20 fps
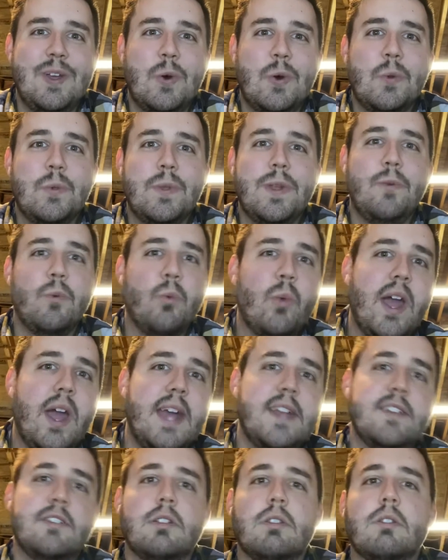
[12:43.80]
only
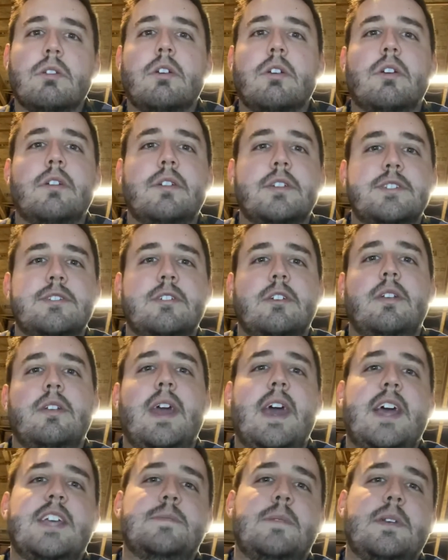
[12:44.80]
way to learn a certain
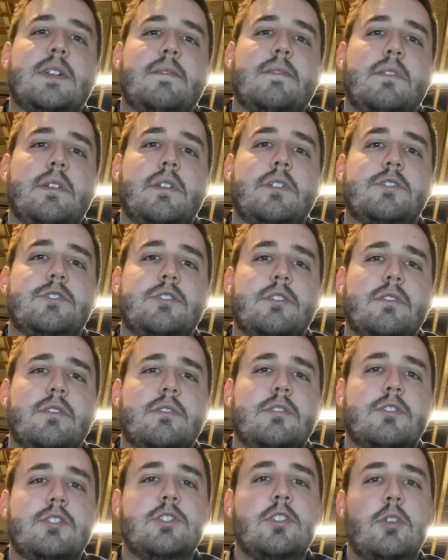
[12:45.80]
aspect of literature.
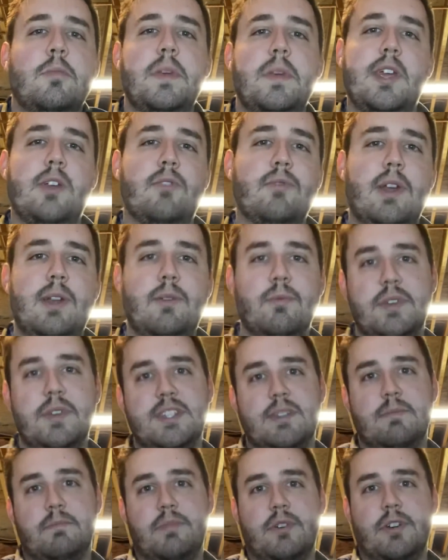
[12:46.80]
There's so many great
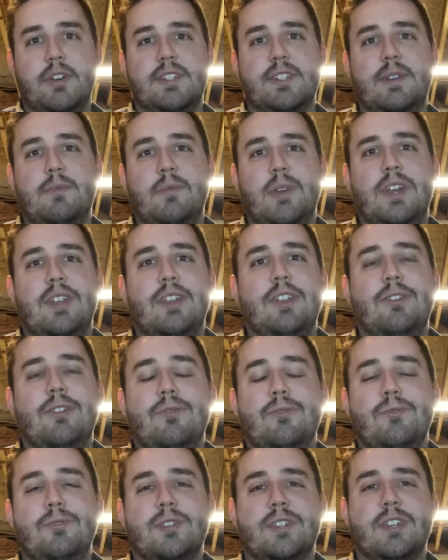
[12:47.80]
recent books that we can
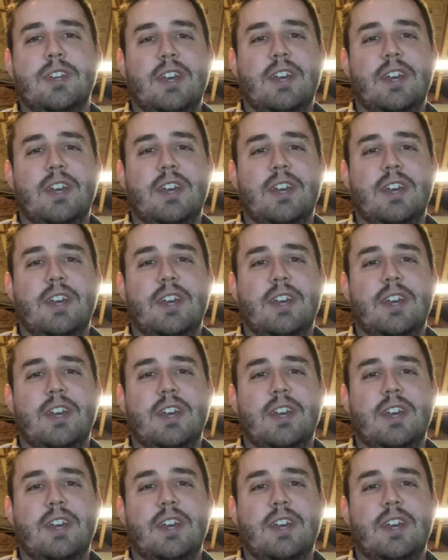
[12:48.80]
use